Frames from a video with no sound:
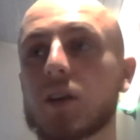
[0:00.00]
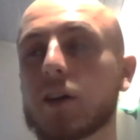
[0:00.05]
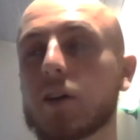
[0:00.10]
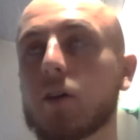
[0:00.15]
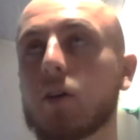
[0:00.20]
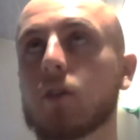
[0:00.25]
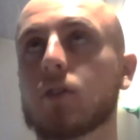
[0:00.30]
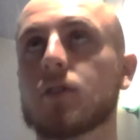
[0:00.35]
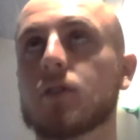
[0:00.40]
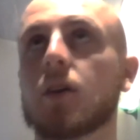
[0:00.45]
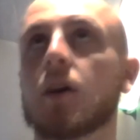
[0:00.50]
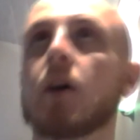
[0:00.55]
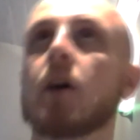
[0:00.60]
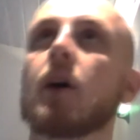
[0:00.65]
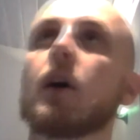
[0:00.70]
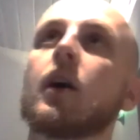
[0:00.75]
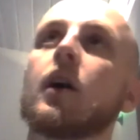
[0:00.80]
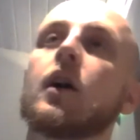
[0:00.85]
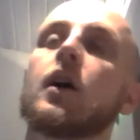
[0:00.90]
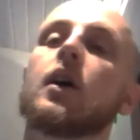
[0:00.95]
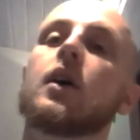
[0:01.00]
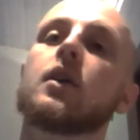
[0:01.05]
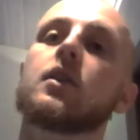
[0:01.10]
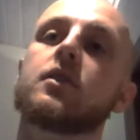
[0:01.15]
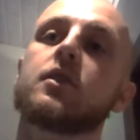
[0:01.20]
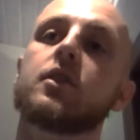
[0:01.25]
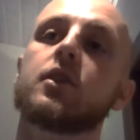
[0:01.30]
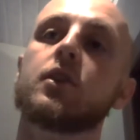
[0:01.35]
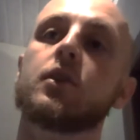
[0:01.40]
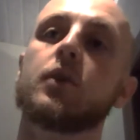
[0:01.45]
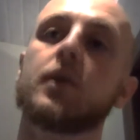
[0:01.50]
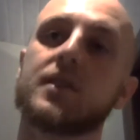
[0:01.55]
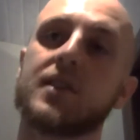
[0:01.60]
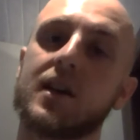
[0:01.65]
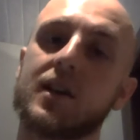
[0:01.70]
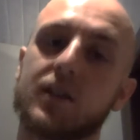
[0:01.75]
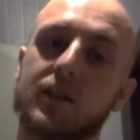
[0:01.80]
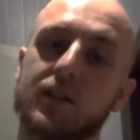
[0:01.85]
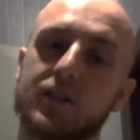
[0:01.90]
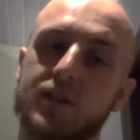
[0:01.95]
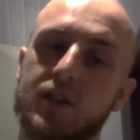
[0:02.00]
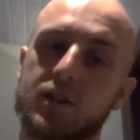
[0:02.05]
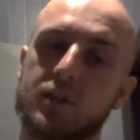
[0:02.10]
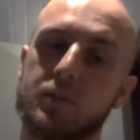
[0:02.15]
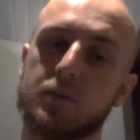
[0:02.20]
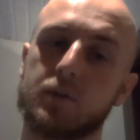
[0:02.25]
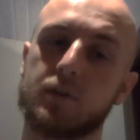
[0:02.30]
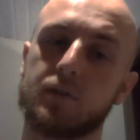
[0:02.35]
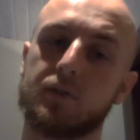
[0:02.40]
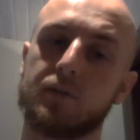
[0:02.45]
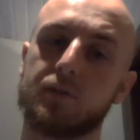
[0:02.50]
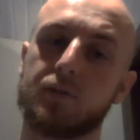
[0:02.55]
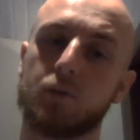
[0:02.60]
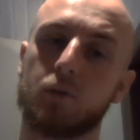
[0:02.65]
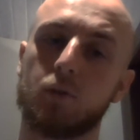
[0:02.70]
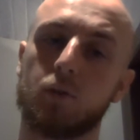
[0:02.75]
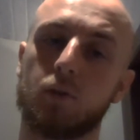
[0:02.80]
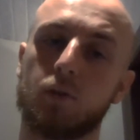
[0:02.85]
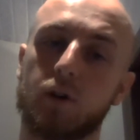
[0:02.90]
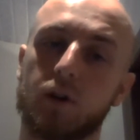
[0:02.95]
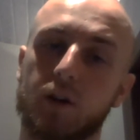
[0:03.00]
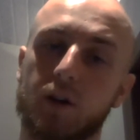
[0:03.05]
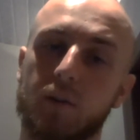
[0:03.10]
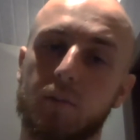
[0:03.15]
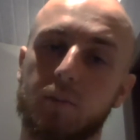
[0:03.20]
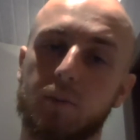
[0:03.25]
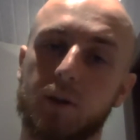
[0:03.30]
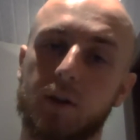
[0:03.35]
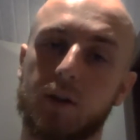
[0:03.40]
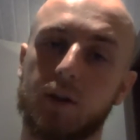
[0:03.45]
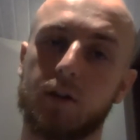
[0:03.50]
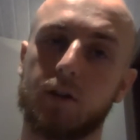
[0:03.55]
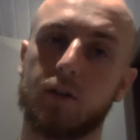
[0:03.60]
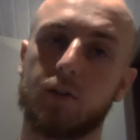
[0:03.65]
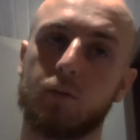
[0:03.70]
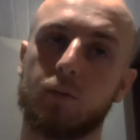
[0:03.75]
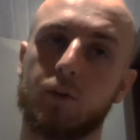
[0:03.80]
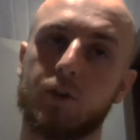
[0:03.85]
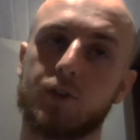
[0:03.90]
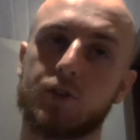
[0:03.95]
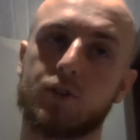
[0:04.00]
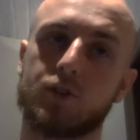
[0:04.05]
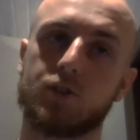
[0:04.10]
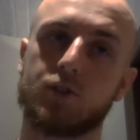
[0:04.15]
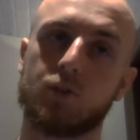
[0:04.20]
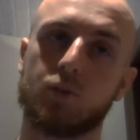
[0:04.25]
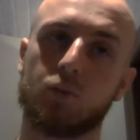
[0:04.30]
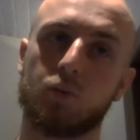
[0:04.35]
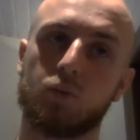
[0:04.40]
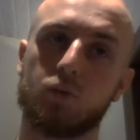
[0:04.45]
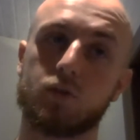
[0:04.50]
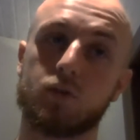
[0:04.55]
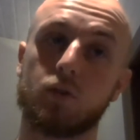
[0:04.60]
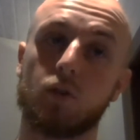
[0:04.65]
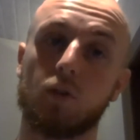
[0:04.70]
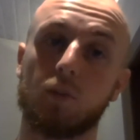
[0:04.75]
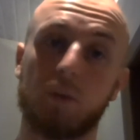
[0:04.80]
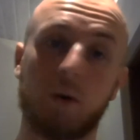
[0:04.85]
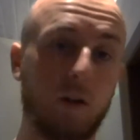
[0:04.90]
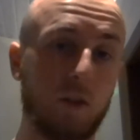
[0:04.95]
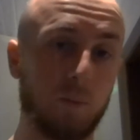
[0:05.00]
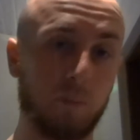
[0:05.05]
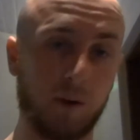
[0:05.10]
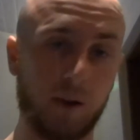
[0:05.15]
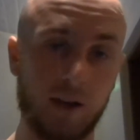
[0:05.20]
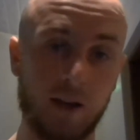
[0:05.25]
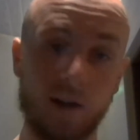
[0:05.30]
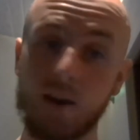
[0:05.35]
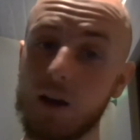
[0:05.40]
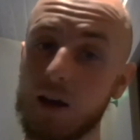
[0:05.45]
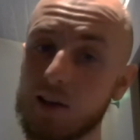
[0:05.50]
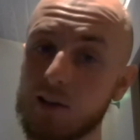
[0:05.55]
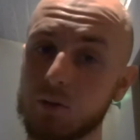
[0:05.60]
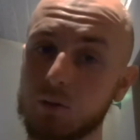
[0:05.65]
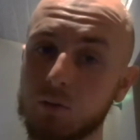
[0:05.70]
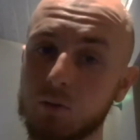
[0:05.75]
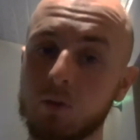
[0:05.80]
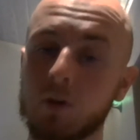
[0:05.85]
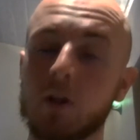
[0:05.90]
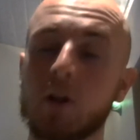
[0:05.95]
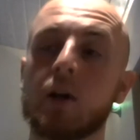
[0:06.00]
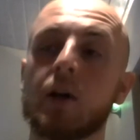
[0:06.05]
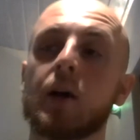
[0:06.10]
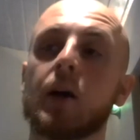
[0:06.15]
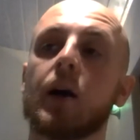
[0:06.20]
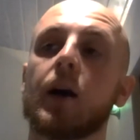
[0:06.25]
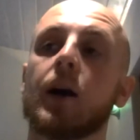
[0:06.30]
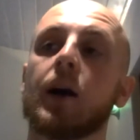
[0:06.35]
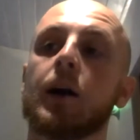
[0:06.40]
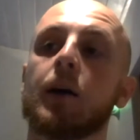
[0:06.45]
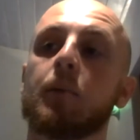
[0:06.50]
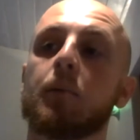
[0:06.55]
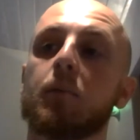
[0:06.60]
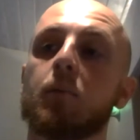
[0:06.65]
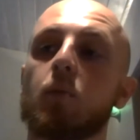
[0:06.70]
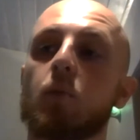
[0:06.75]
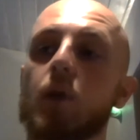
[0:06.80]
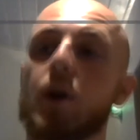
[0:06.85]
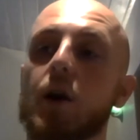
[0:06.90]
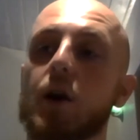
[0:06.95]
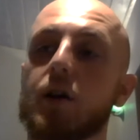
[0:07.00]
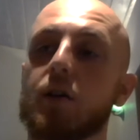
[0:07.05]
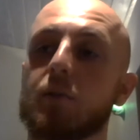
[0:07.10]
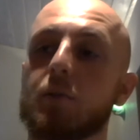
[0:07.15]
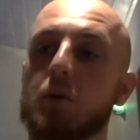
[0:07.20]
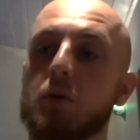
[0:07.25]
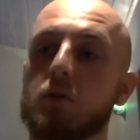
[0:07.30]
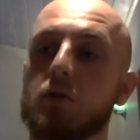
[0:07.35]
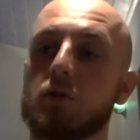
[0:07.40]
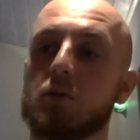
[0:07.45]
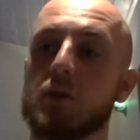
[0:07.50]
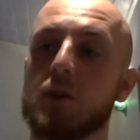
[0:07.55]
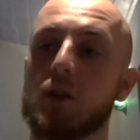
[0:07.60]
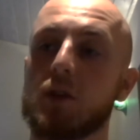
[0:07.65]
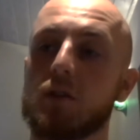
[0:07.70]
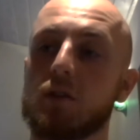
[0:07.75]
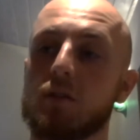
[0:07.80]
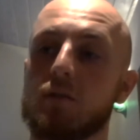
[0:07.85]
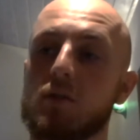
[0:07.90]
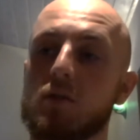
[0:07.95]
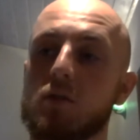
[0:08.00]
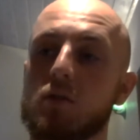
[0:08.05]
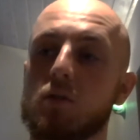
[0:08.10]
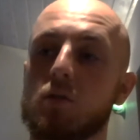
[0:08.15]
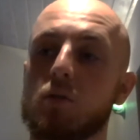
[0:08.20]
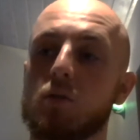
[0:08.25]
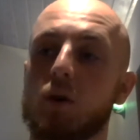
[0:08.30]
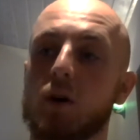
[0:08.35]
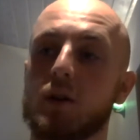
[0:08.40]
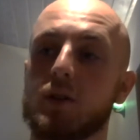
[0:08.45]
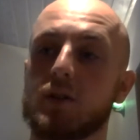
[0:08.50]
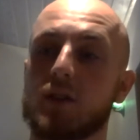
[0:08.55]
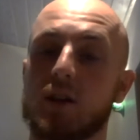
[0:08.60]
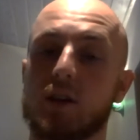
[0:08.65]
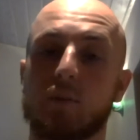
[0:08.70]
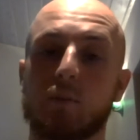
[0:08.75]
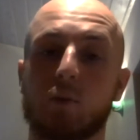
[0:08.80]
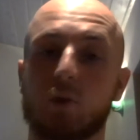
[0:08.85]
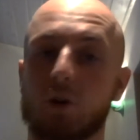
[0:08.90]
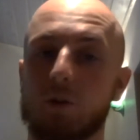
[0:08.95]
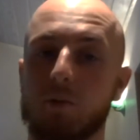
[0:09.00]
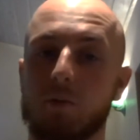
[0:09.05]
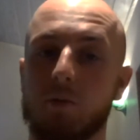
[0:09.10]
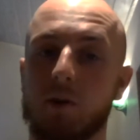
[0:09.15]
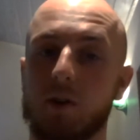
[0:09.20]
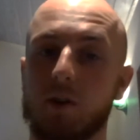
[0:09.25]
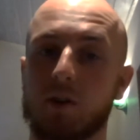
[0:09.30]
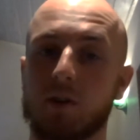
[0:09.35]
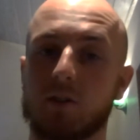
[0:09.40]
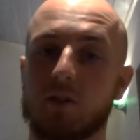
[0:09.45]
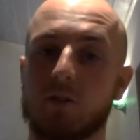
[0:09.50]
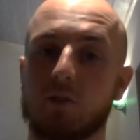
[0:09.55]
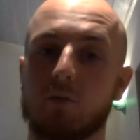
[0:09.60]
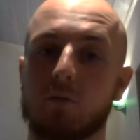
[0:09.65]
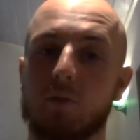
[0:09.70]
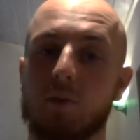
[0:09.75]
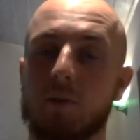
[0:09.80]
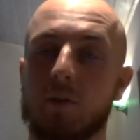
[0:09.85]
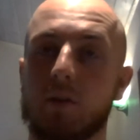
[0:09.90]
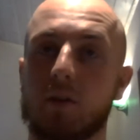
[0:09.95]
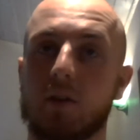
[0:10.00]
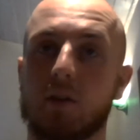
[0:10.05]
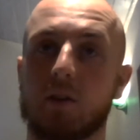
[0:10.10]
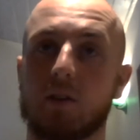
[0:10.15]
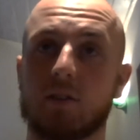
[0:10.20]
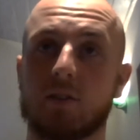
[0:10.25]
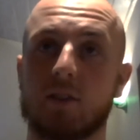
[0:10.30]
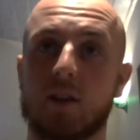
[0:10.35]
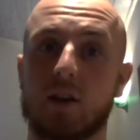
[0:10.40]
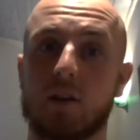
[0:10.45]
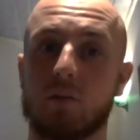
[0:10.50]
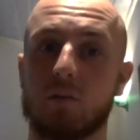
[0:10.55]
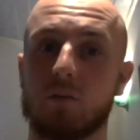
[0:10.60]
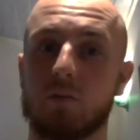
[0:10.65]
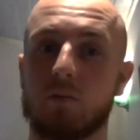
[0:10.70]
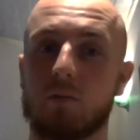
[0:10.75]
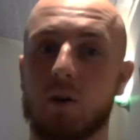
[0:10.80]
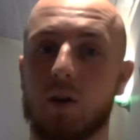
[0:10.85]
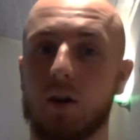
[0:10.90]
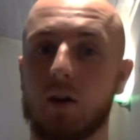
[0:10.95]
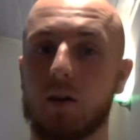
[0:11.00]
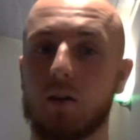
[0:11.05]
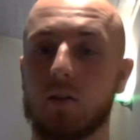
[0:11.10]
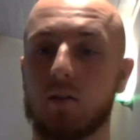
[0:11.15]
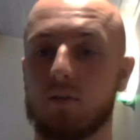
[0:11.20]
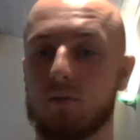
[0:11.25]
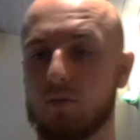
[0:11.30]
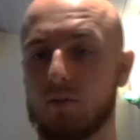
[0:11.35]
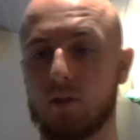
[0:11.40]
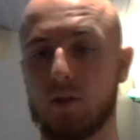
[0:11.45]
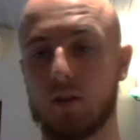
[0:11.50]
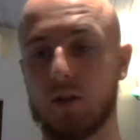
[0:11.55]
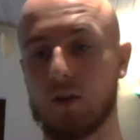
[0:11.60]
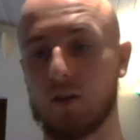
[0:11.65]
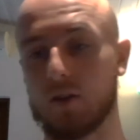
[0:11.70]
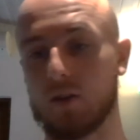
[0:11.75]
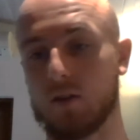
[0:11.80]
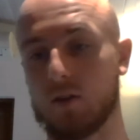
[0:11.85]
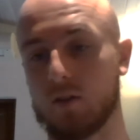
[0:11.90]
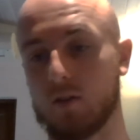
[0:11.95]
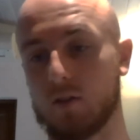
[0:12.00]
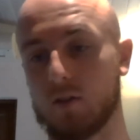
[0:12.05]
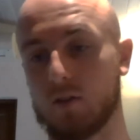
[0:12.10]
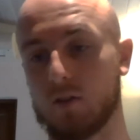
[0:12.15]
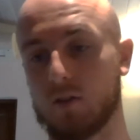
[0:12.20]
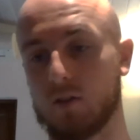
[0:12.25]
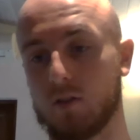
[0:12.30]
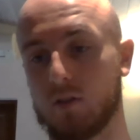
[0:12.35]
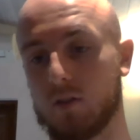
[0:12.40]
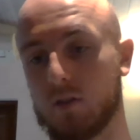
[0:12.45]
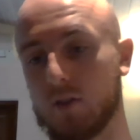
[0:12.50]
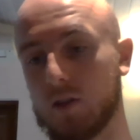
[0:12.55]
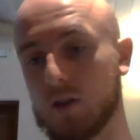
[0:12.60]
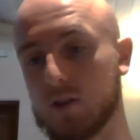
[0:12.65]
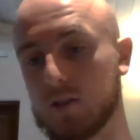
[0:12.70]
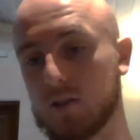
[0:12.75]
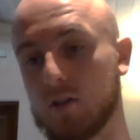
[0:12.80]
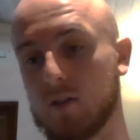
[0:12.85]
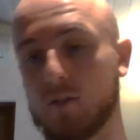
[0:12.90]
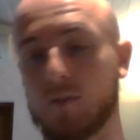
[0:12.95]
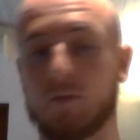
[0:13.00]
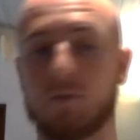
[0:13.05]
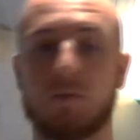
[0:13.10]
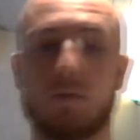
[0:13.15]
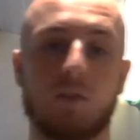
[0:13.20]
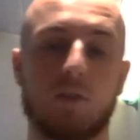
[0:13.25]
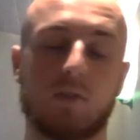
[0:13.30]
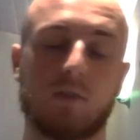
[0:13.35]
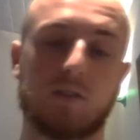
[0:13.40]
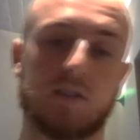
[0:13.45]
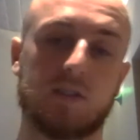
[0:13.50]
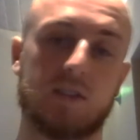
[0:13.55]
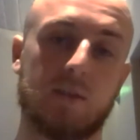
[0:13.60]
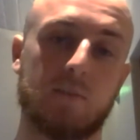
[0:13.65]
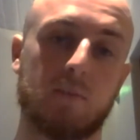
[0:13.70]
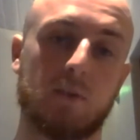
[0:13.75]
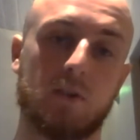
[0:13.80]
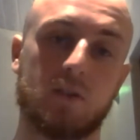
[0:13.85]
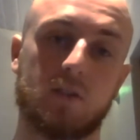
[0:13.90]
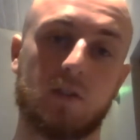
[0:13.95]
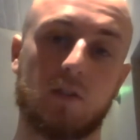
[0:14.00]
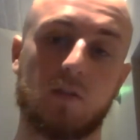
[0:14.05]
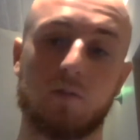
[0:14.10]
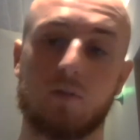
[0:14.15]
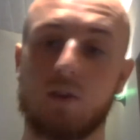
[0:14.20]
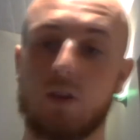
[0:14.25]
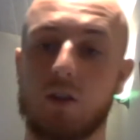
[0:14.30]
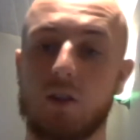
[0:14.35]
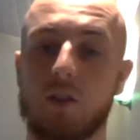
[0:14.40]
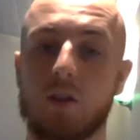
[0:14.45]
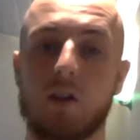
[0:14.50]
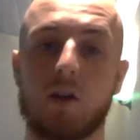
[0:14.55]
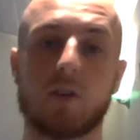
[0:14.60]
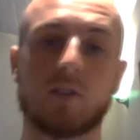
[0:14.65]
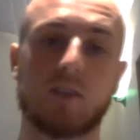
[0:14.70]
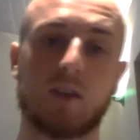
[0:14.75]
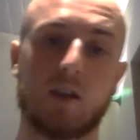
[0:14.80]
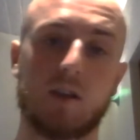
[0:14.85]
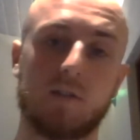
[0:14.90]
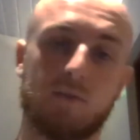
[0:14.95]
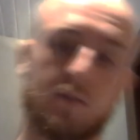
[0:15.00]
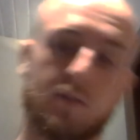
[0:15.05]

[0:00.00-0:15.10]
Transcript: got to do a technical assessment for a company, which was not part of the plan at all. When I spoke to them in interview, I said I'm not going to be ready until maybe it's now the 30th of December, so nearly the last day